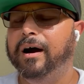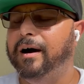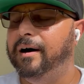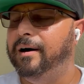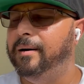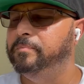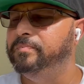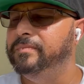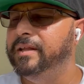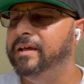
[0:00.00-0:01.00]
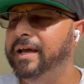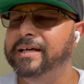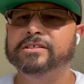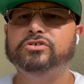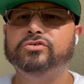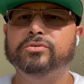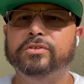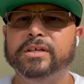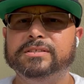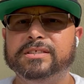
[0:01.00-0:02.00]
And the
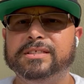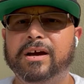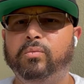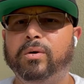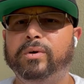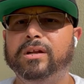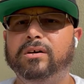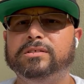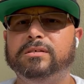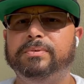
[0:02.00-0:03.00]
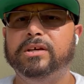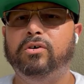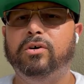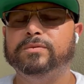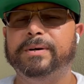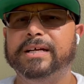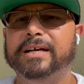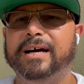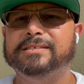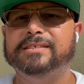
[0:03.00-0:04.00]
truth is that when we look to be called by
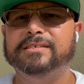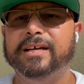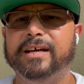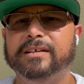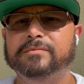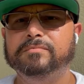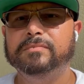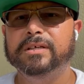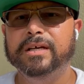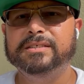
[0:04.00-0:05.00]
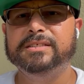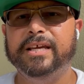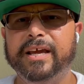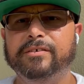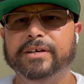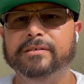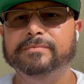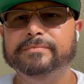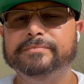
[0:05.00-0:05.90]
God today, it's scary.